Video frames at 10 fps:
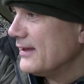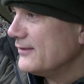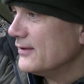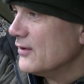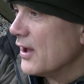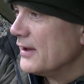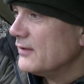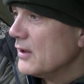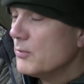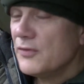
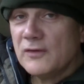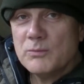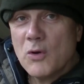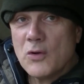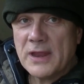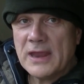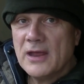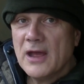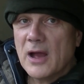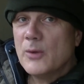tonight. But this morning
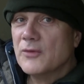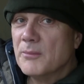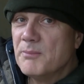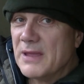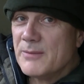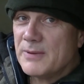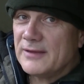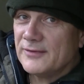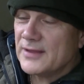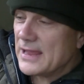I was on
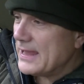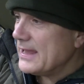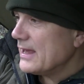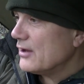BBC